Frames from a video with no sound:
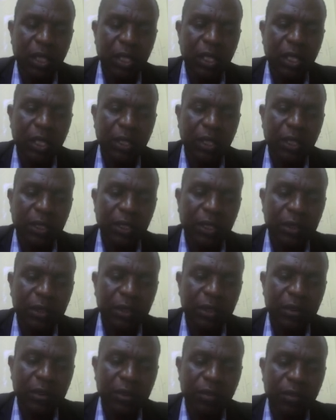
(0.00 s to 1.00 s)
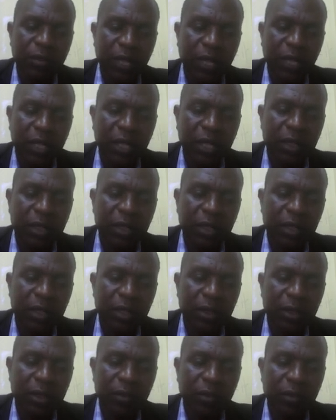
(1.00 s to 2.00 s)
It is made
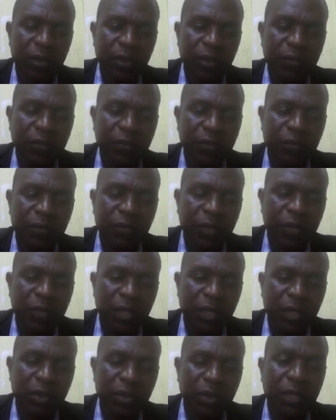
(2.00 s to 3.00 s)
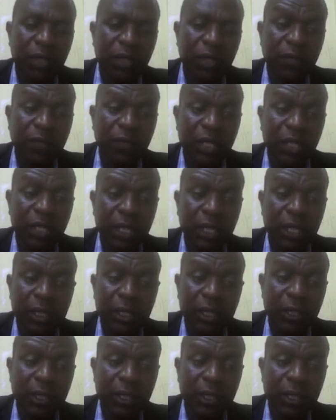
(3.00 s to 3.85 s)
with security features.